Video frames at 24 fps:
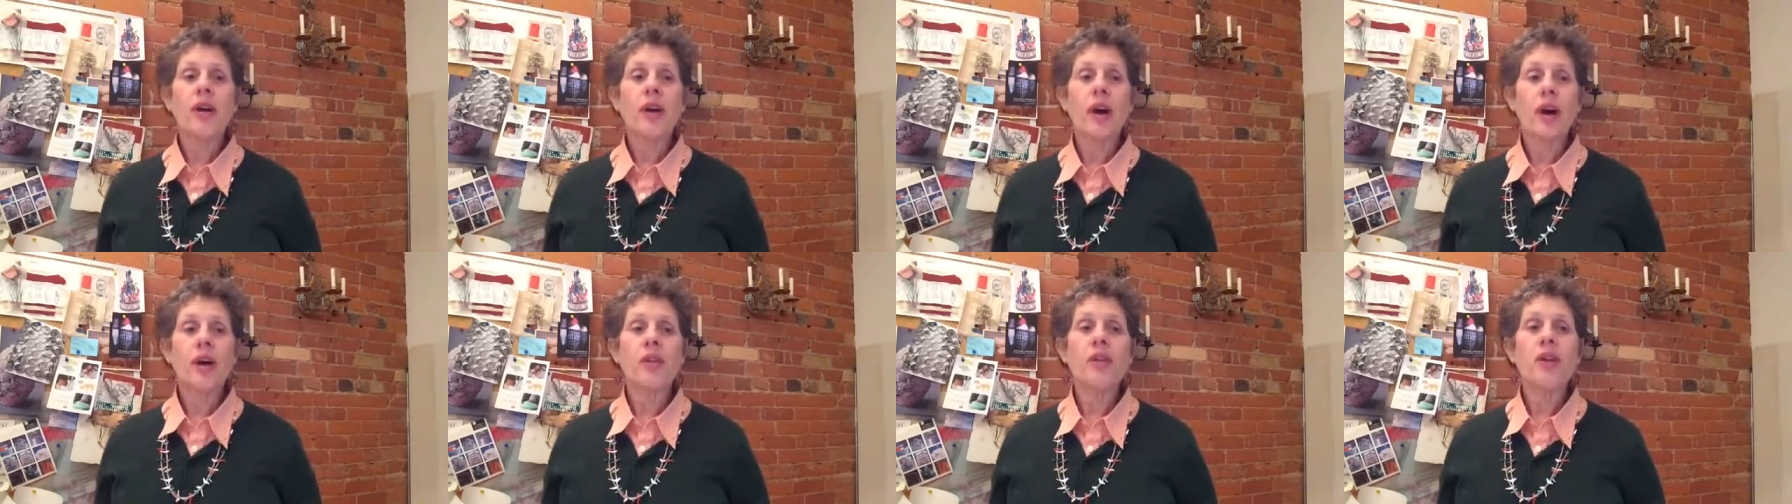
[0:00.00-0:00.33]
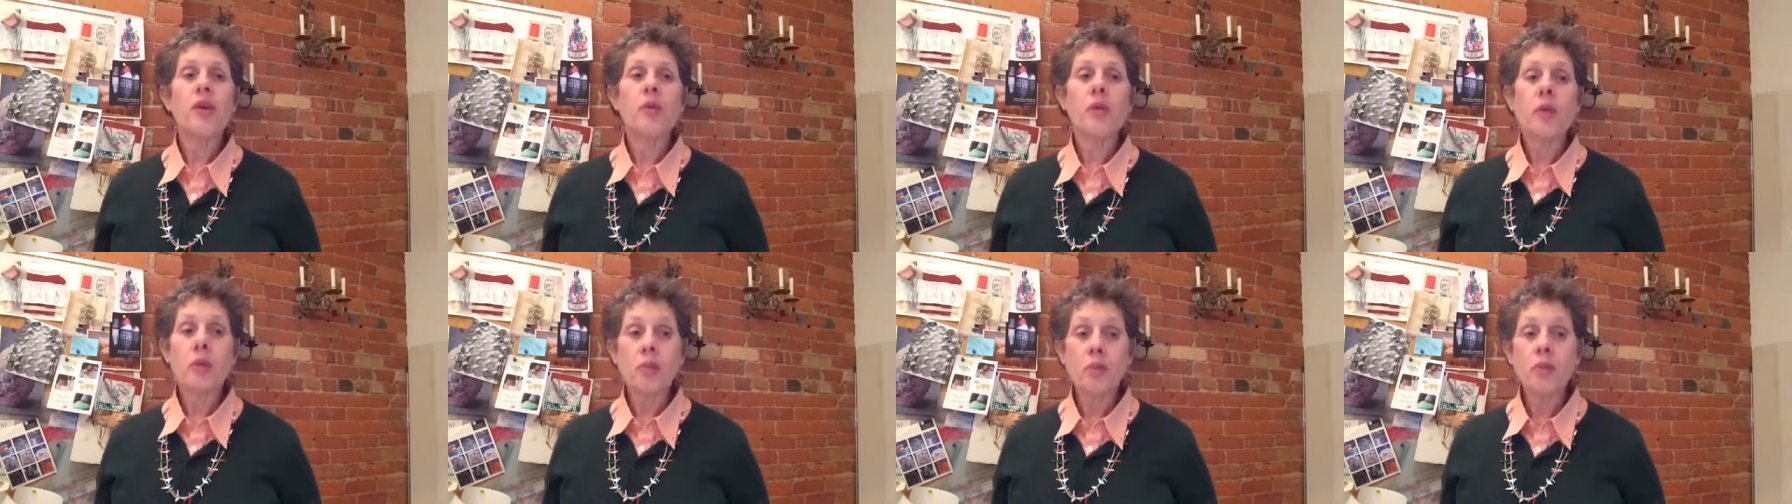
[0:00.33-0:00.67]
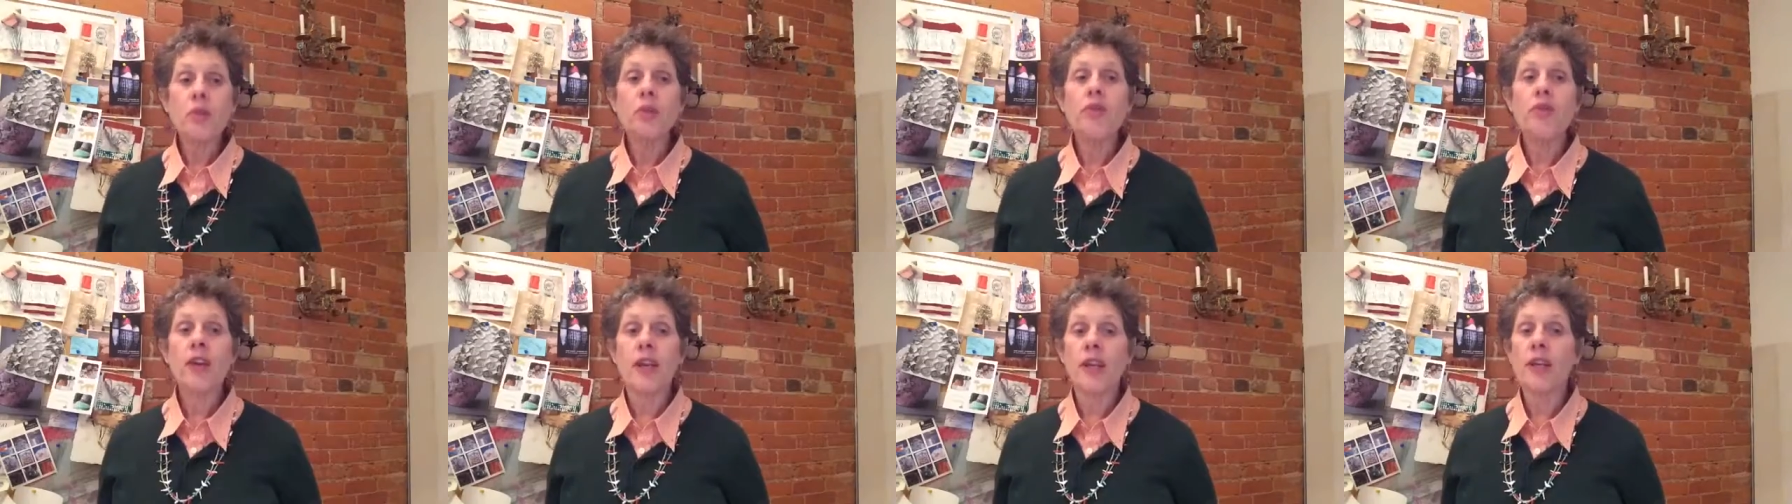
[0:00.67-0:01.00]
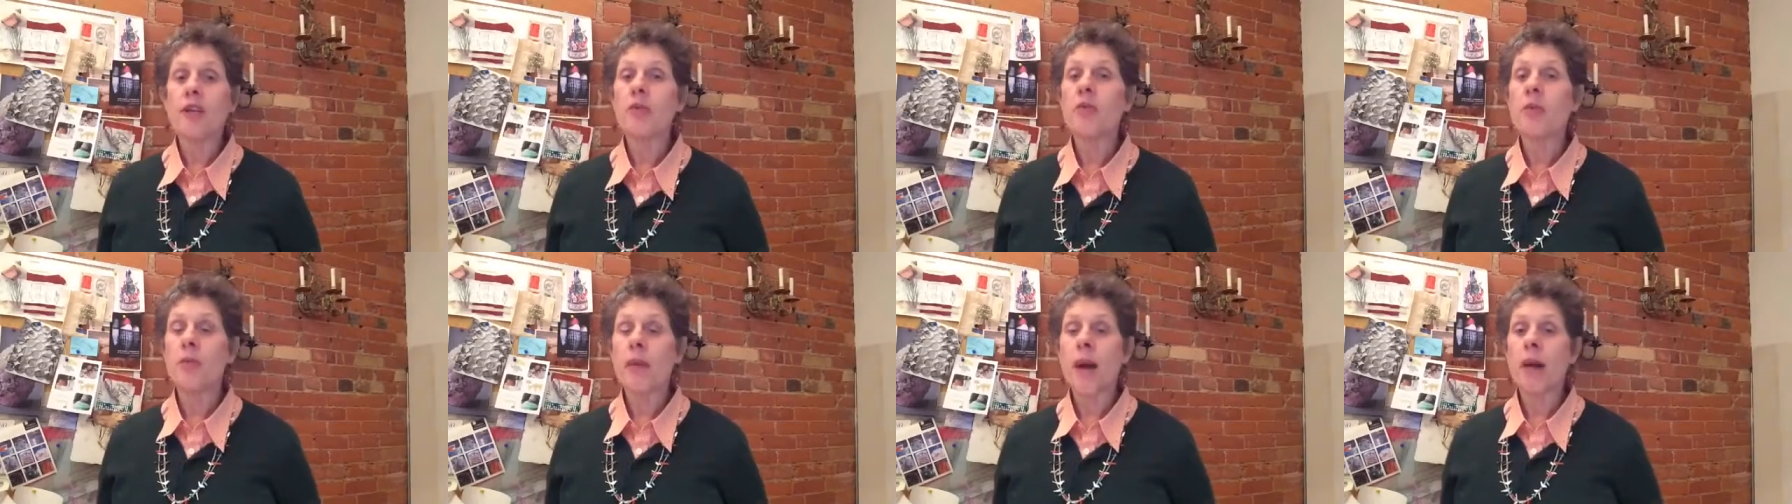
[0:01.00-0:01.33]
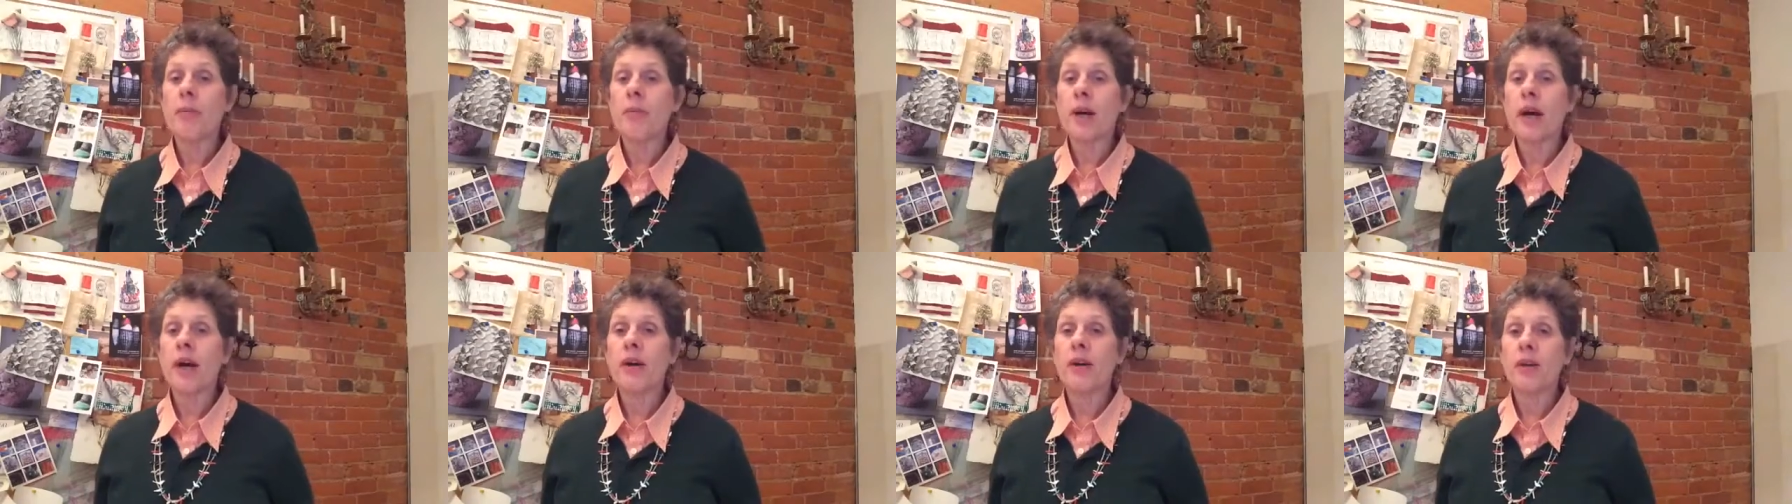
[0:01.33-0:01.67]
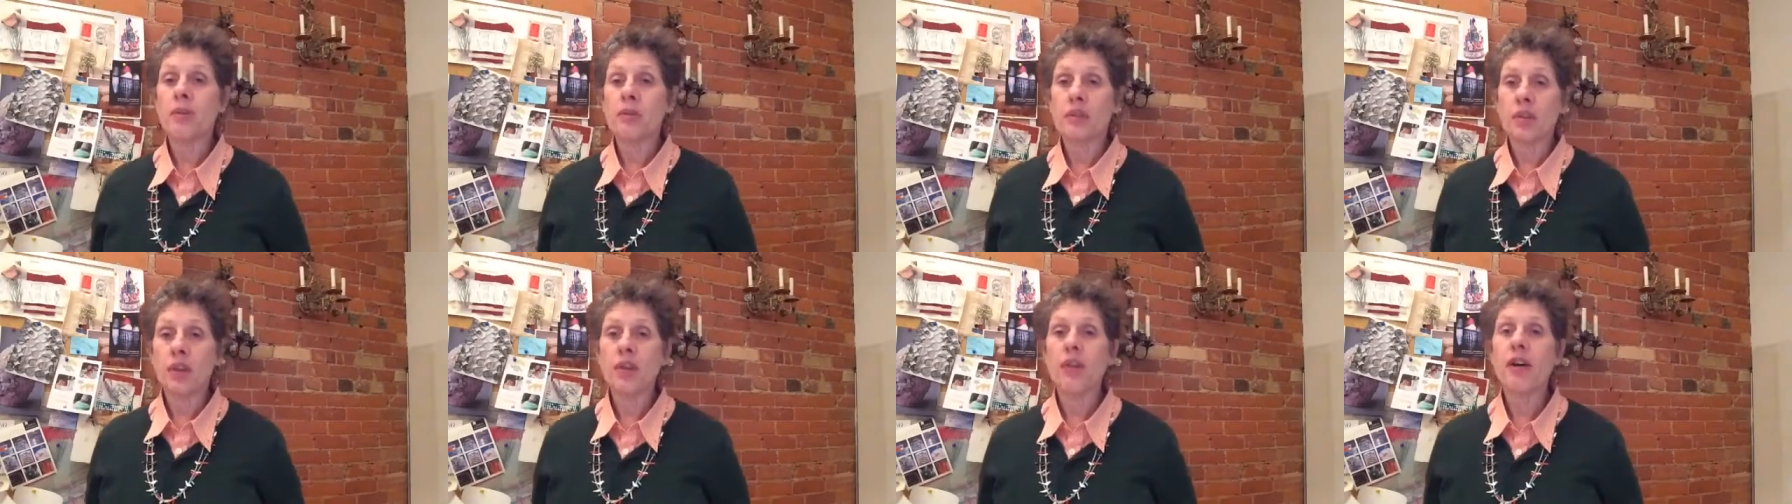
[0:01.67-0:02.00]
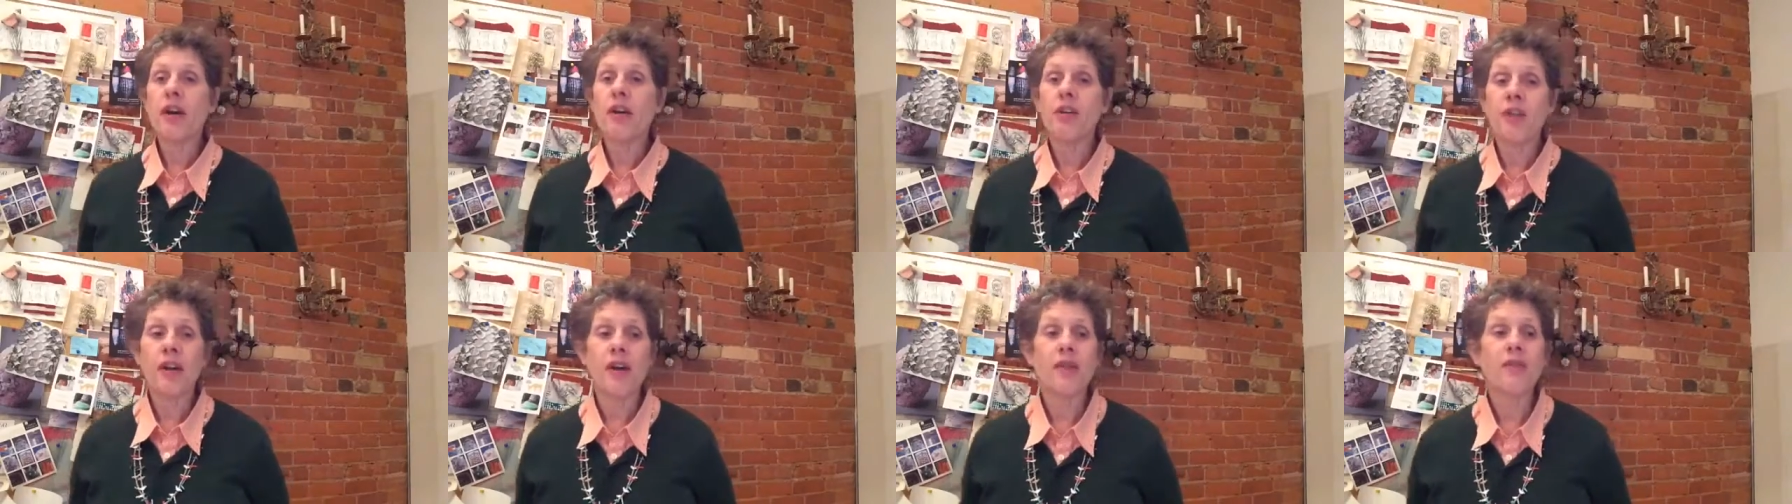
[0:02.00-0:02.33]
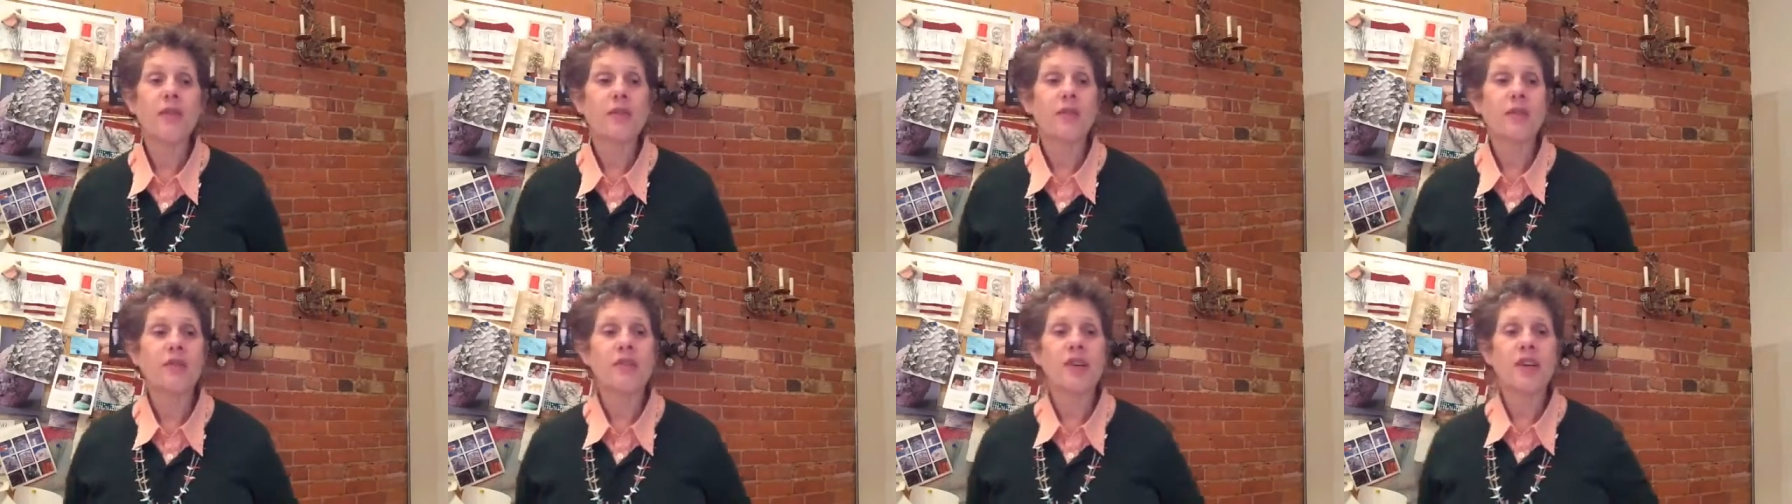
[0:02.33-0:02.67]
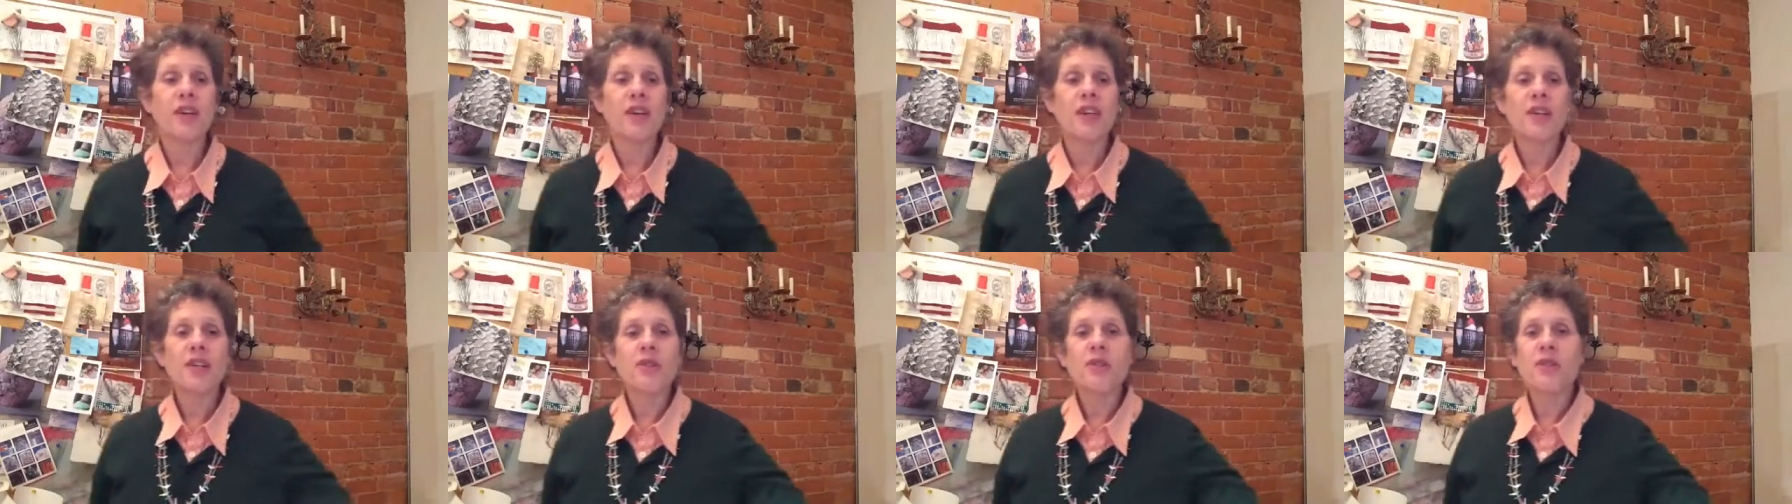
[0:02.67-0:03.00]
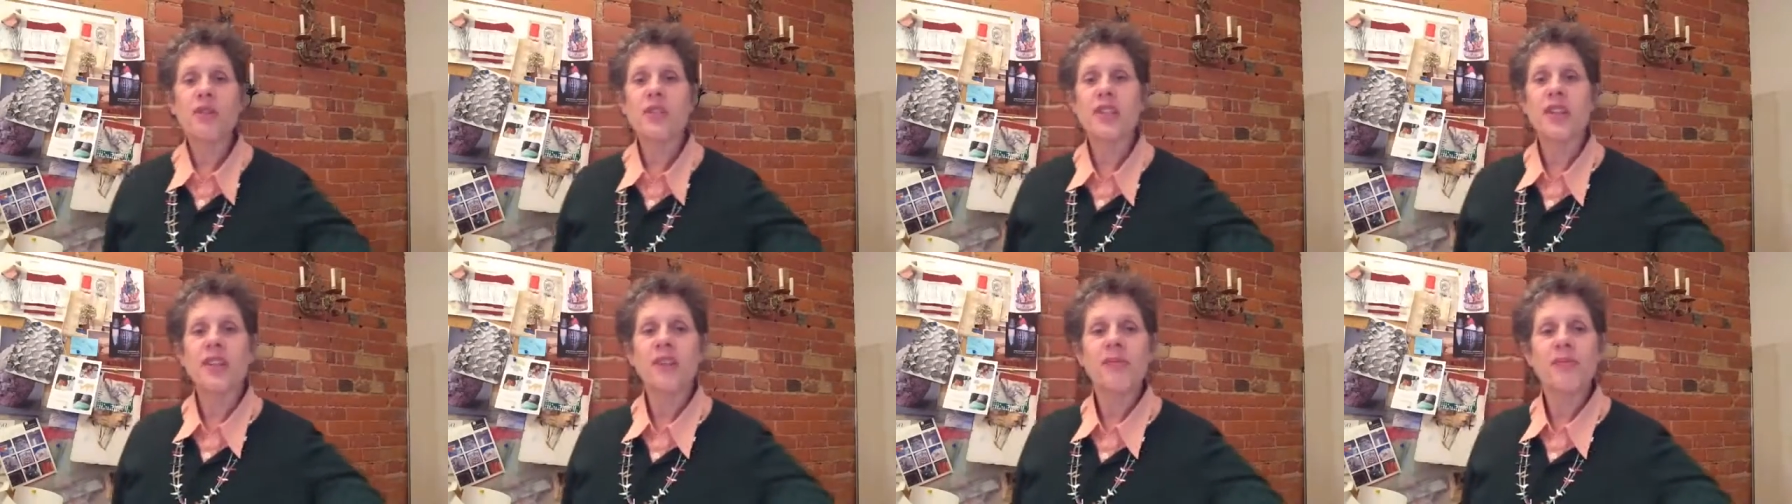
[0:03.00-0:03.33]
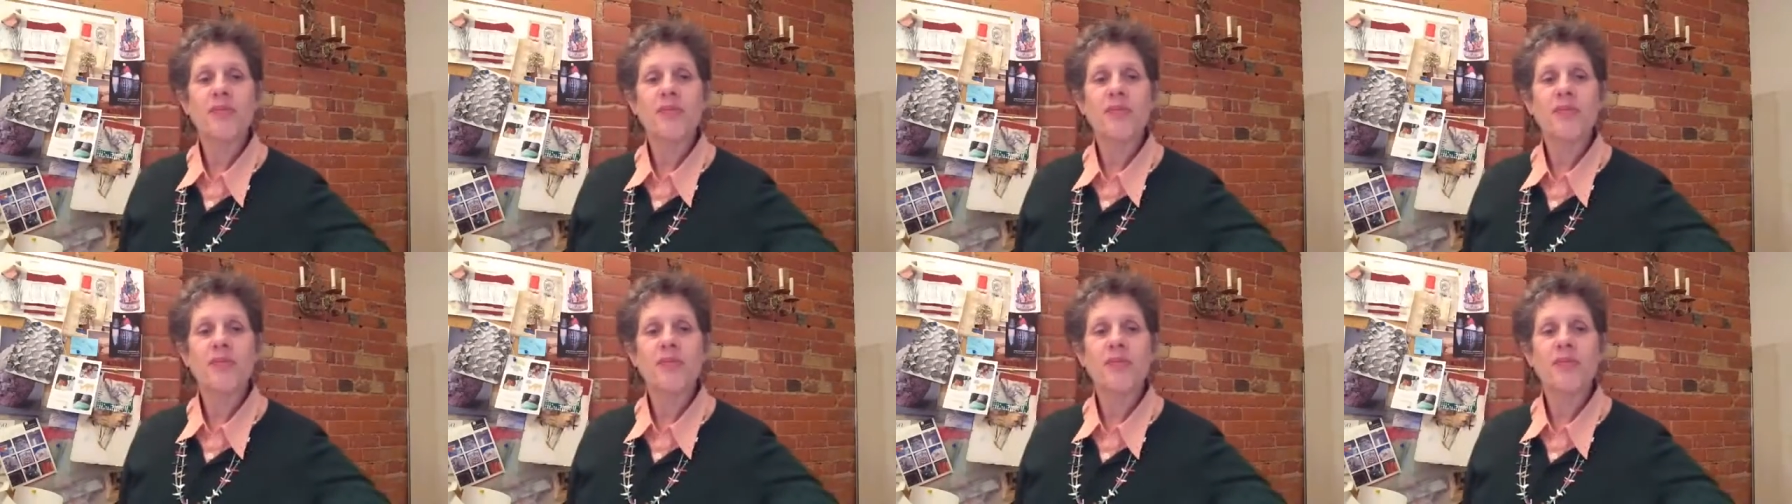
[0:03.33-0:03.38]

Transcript: they will remove any amalgams. I thought that was very interesting.